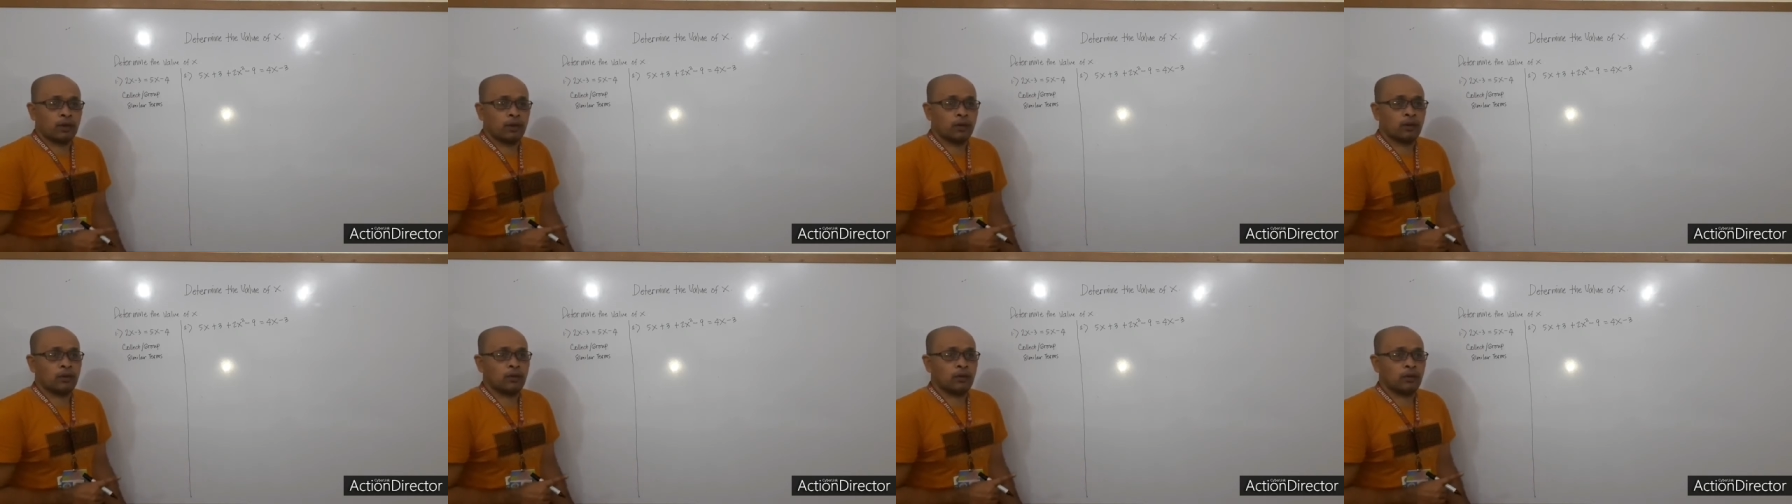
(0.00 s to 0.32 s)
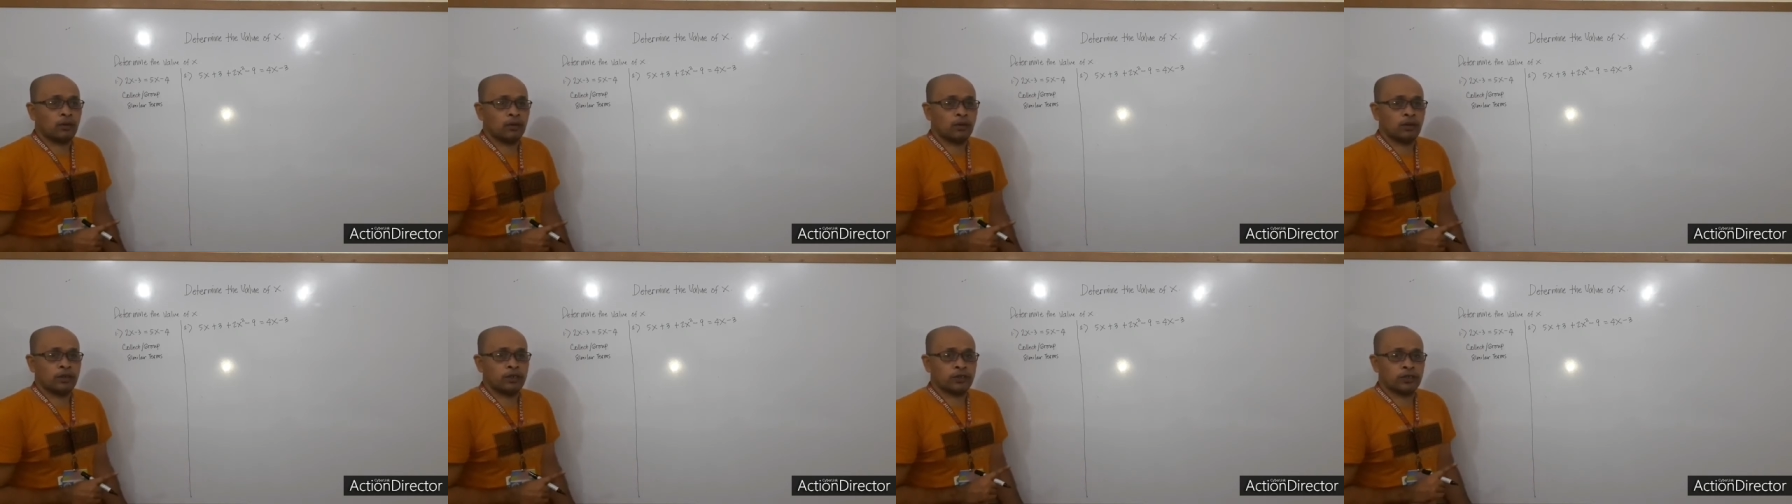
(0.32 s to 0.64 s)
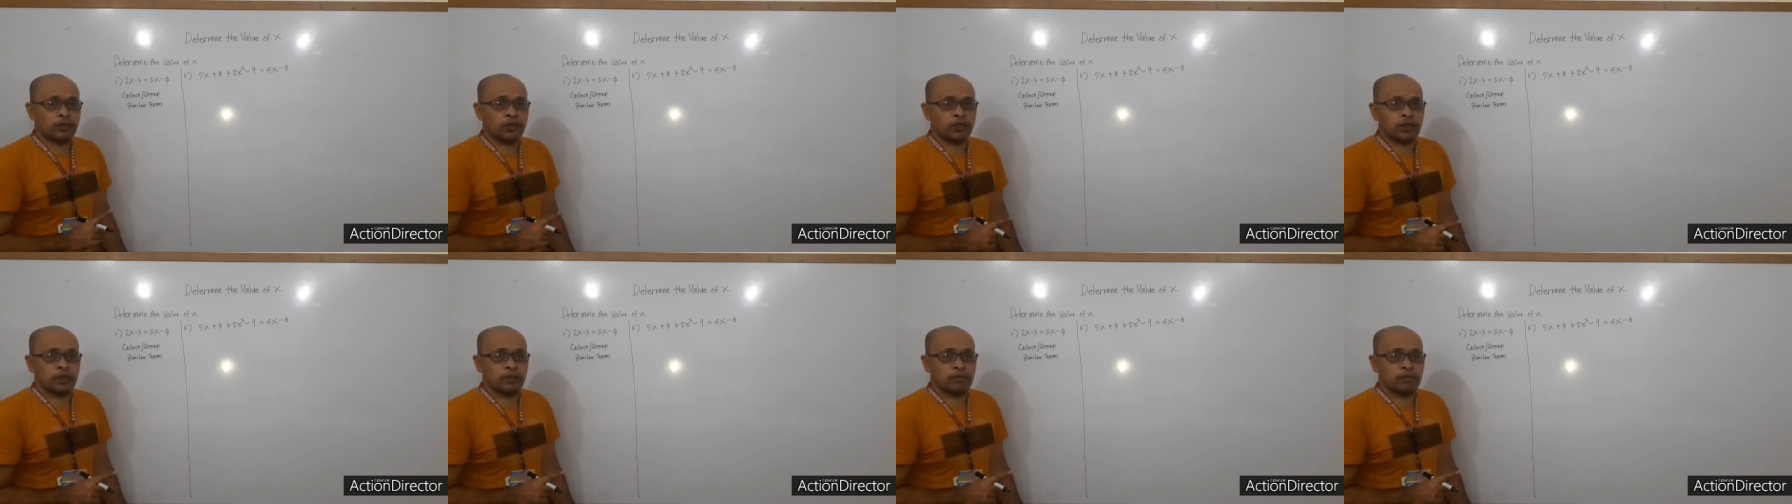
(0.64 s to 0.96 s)
all
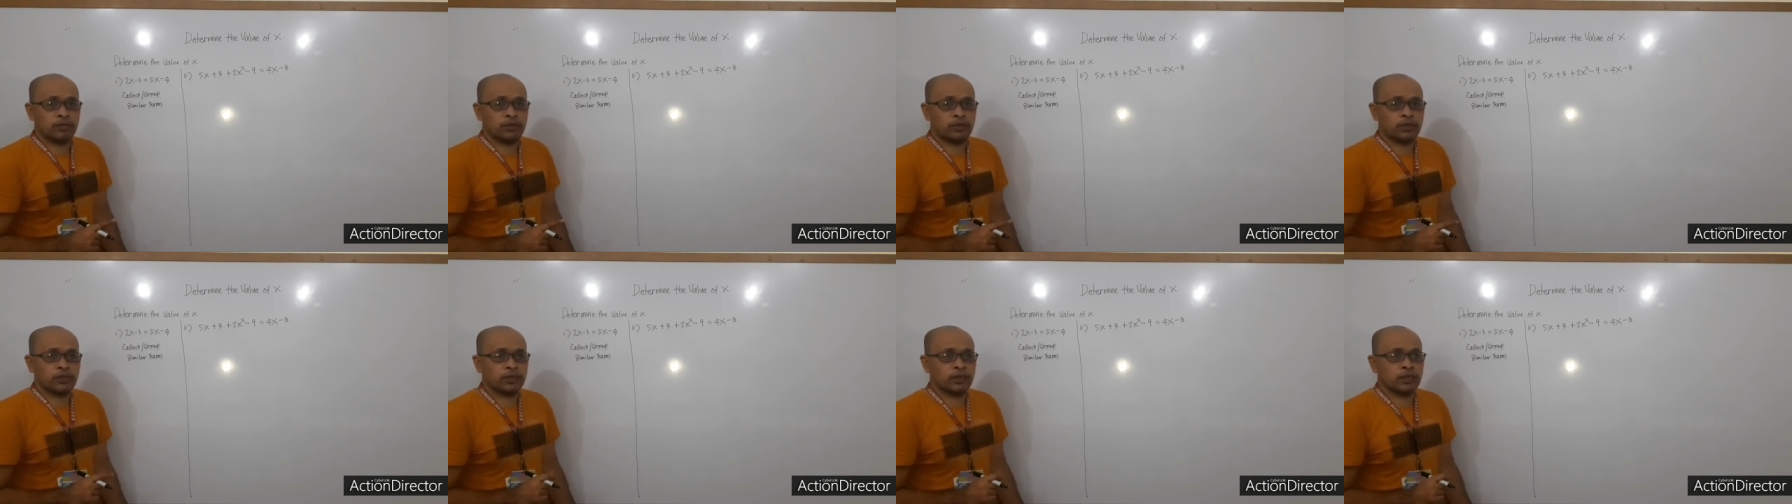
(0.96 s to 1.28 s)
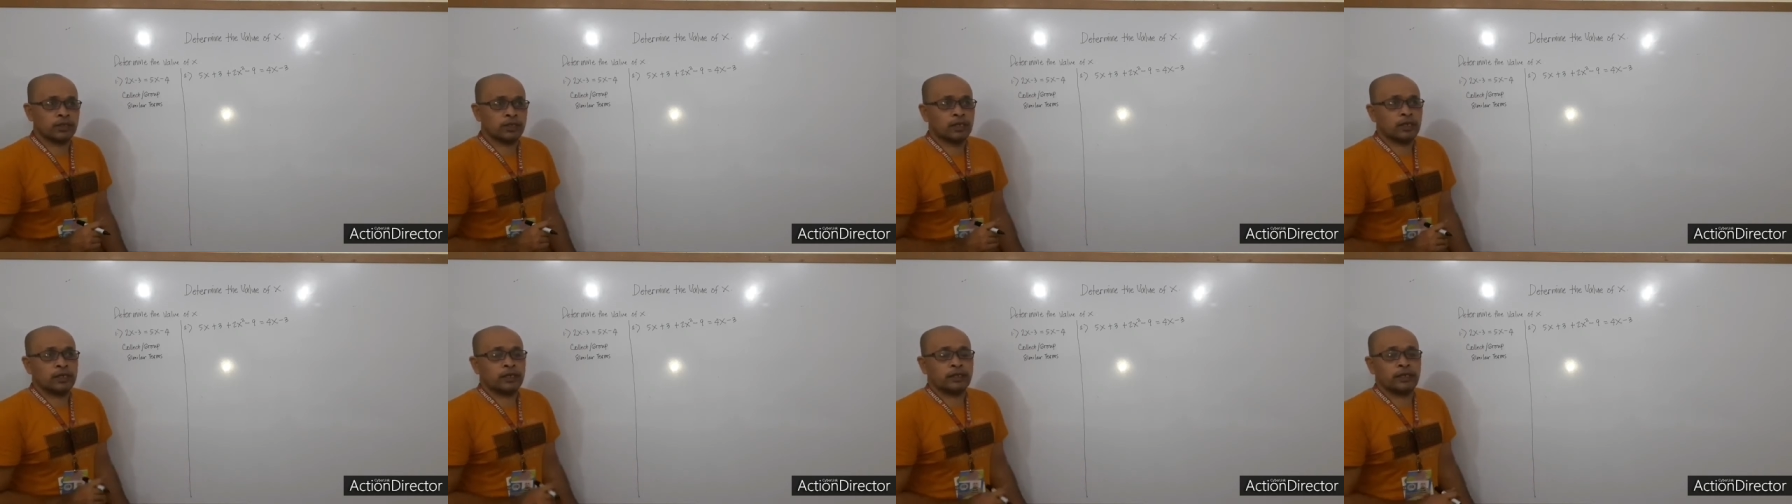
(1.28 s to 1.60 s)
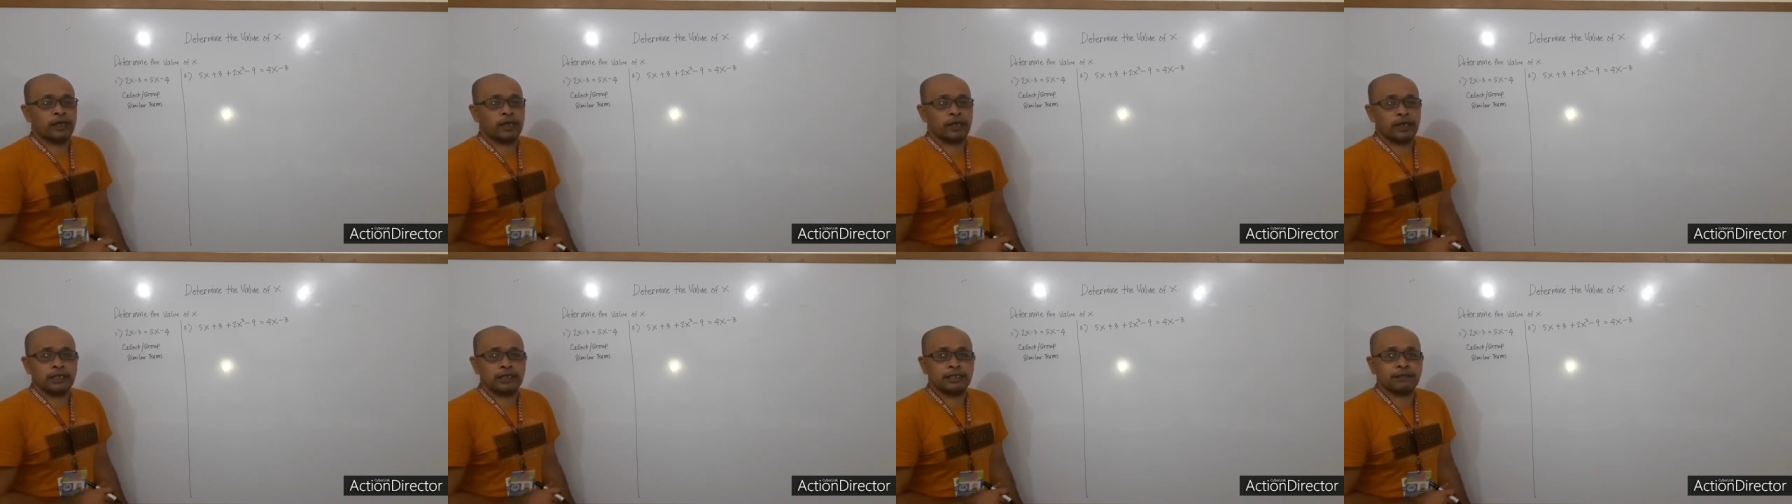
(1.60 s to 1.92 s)
the terms
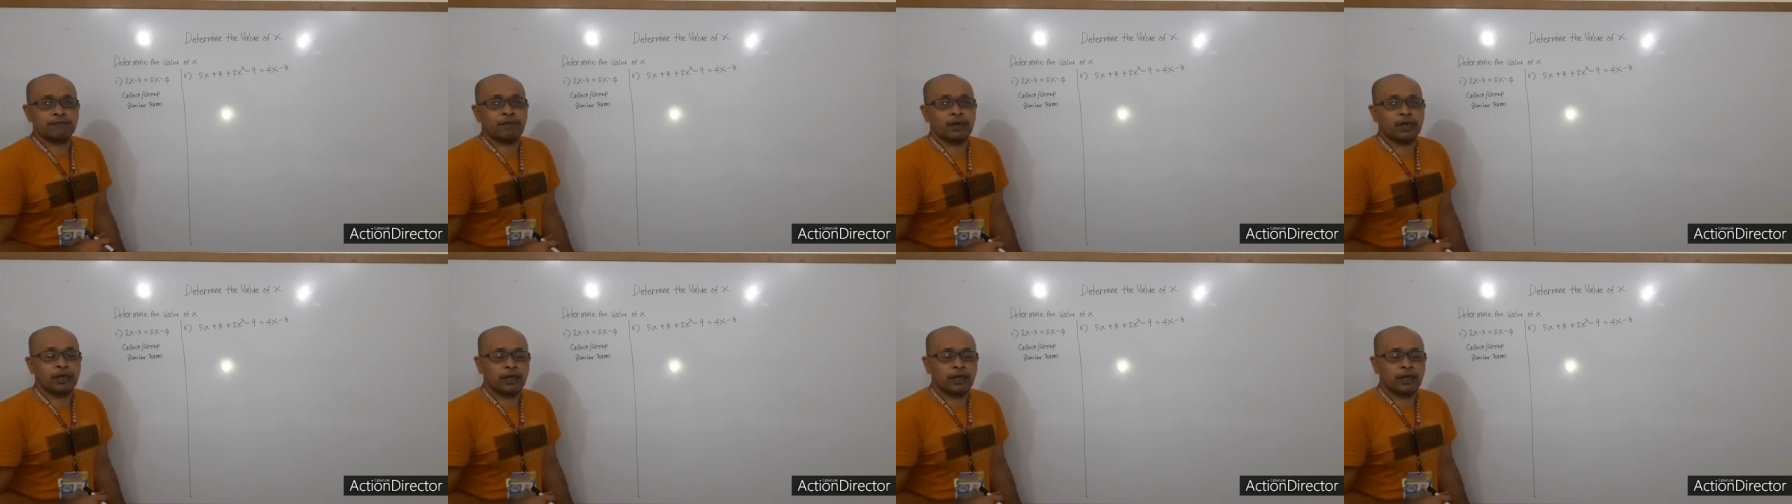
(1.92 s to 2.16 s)
that has